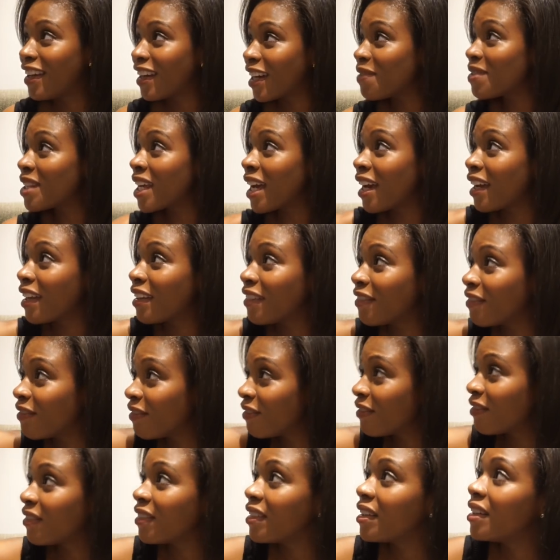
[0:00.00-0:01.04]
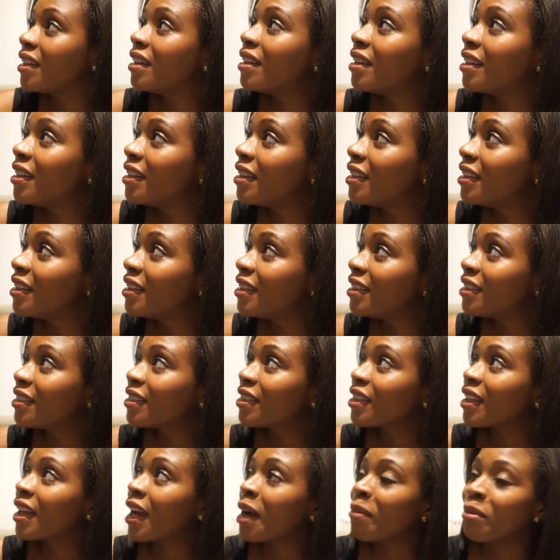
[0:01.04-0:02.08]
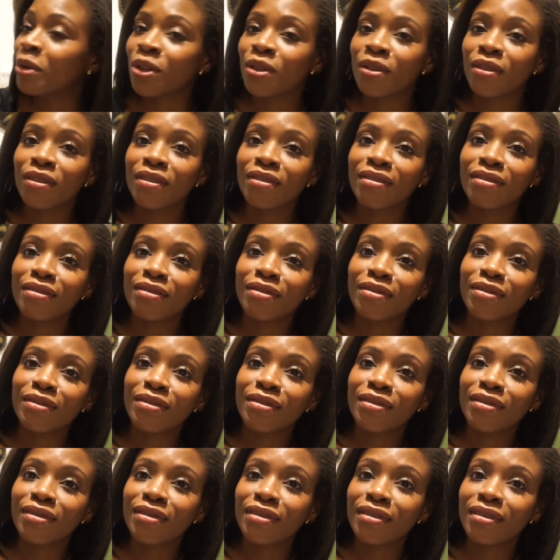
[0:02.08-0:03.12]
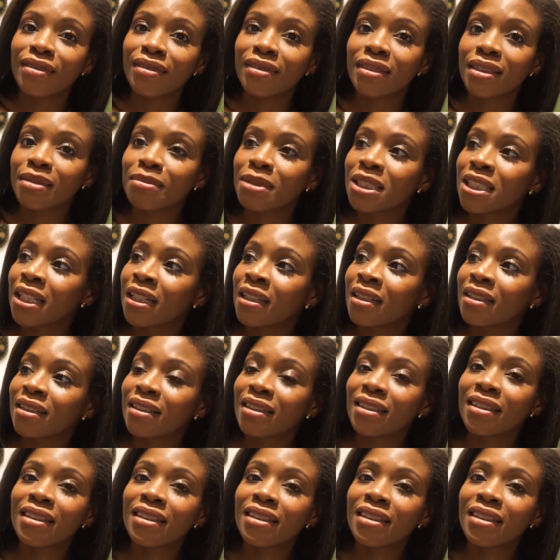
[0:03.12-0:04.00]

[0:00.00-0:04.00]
Come say hi to the camera. He's there.